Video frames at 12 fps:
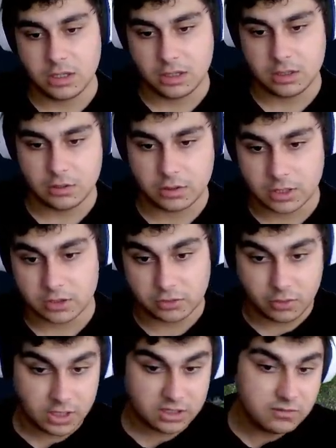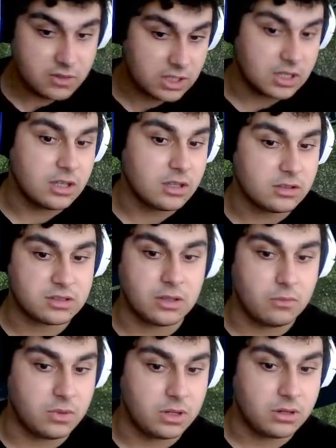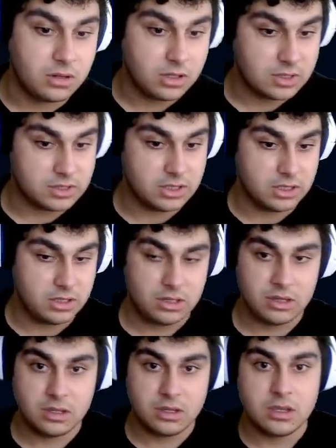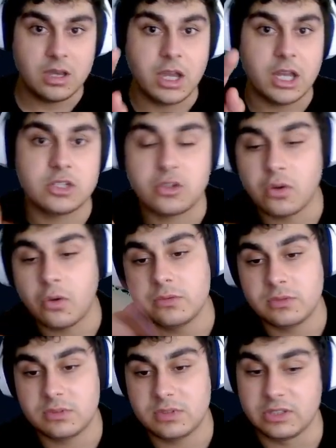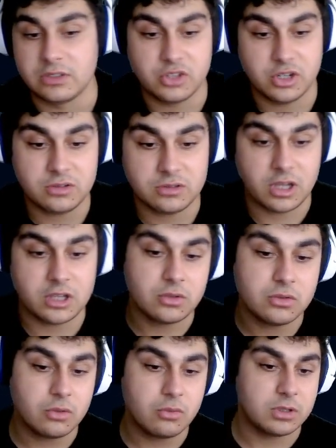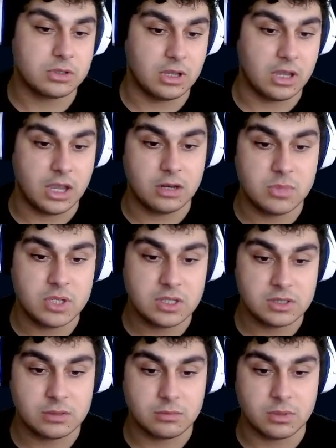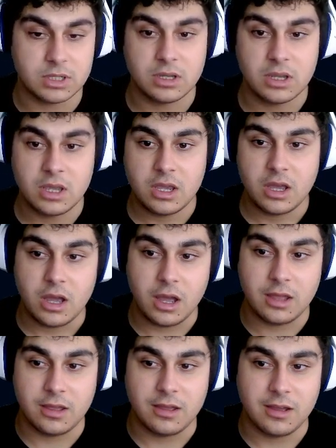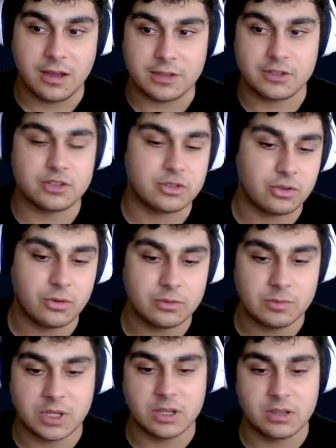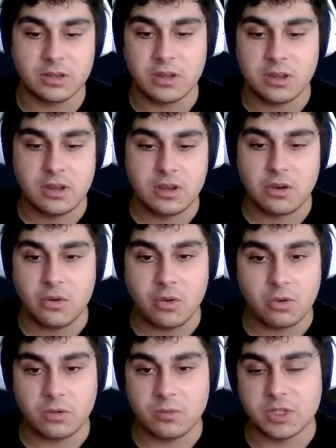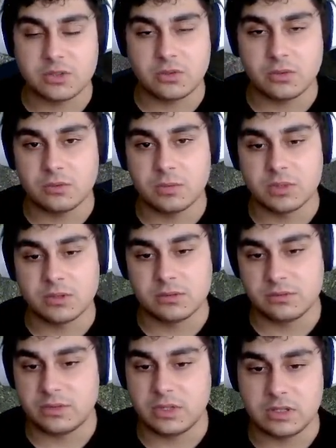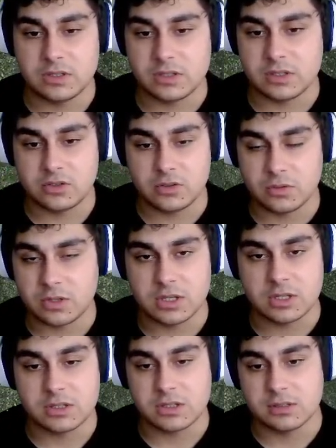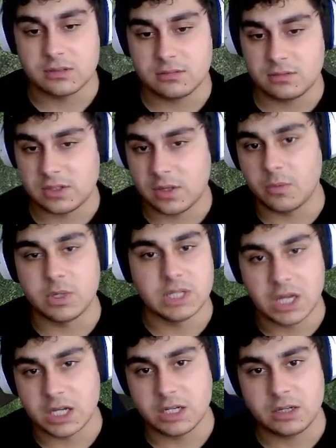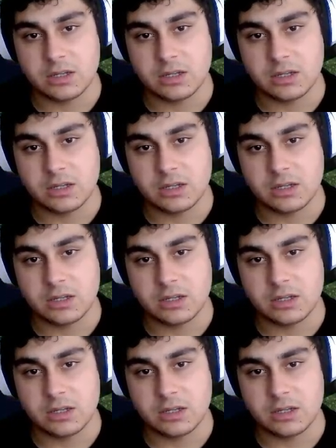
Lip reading: Okay, so I even killed someone. See, I throwed at the general. I don't know where the enemy is, but I just throwed all of my throwable things and shurikens, and someone died.